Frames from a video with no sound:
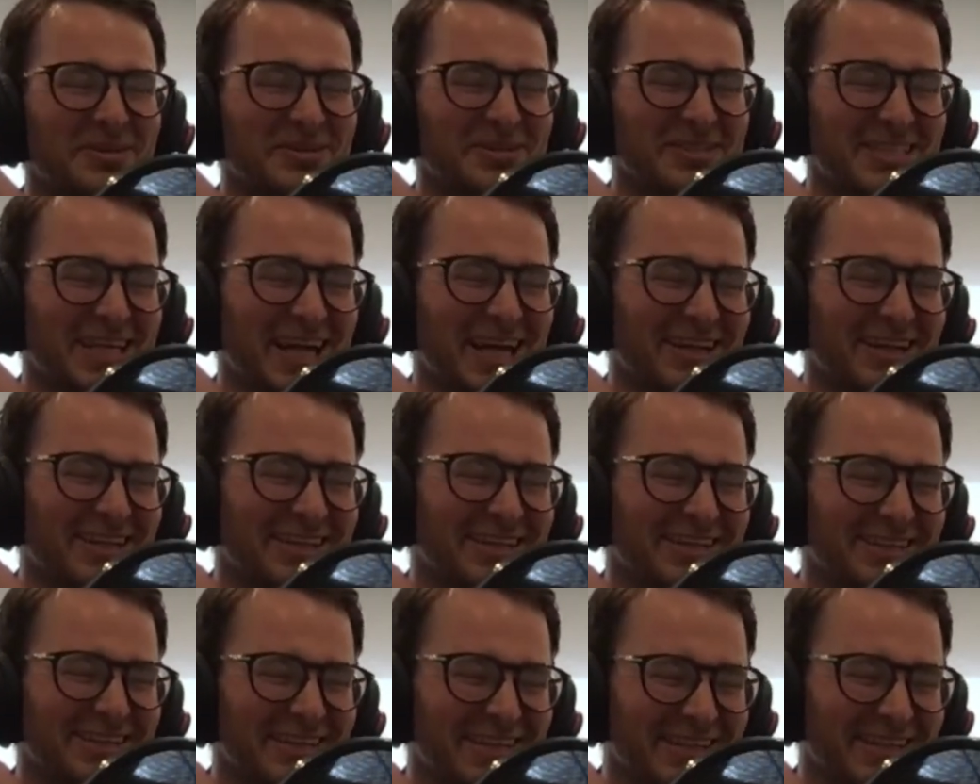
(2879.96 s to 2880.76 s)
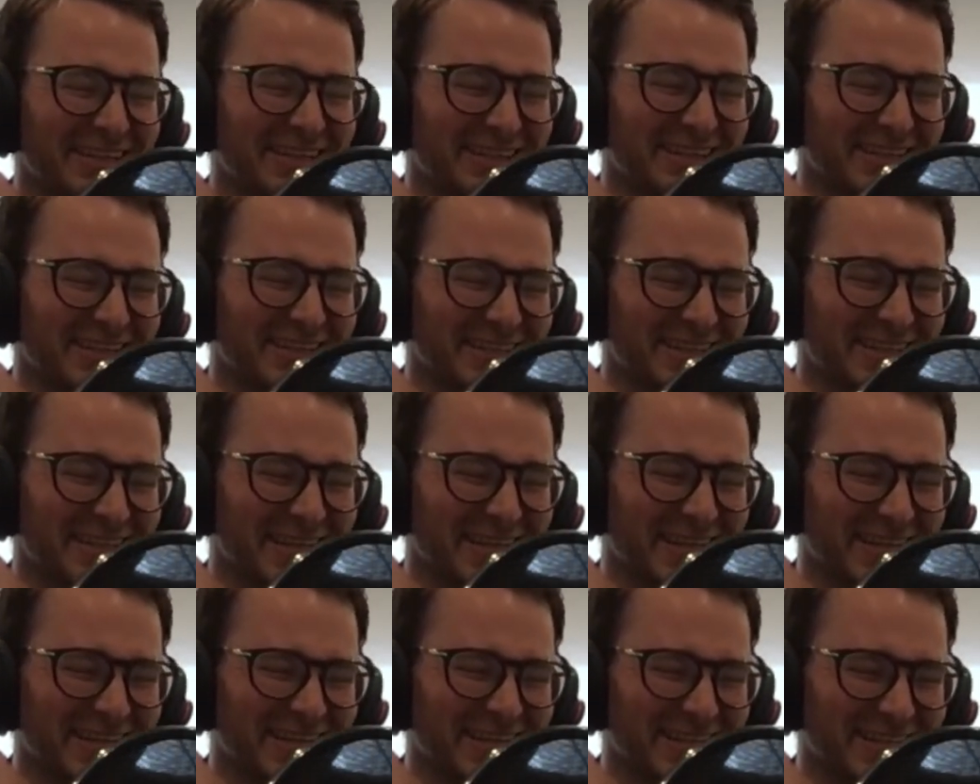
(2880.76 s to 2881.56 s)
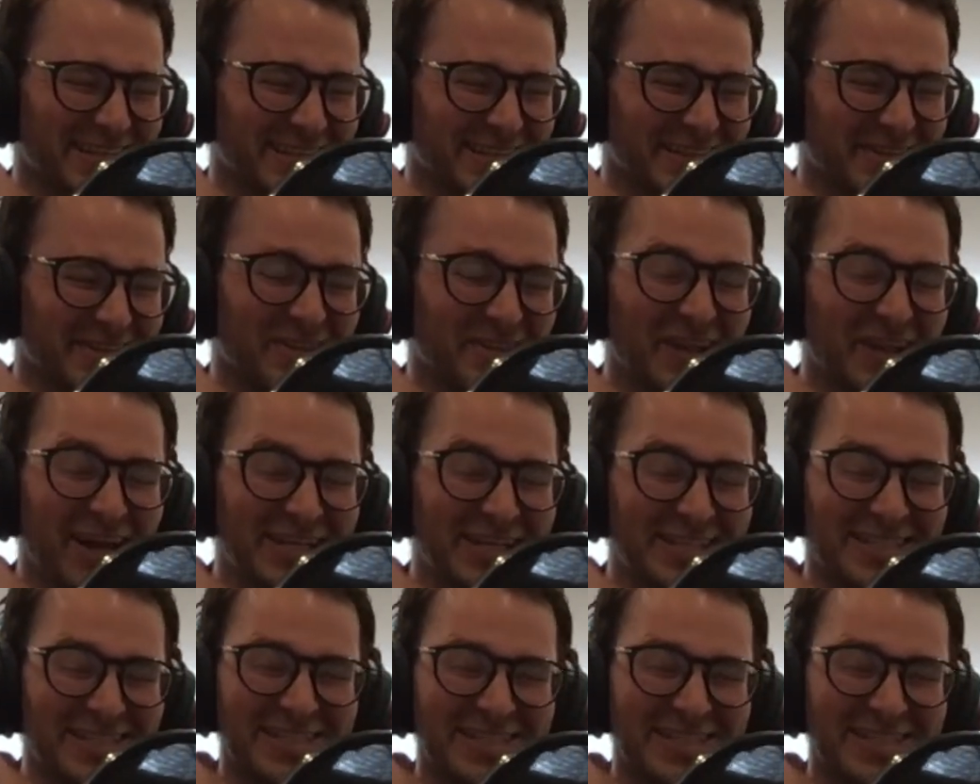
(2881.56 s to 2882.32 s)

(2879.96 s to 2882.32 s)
talent in the lightest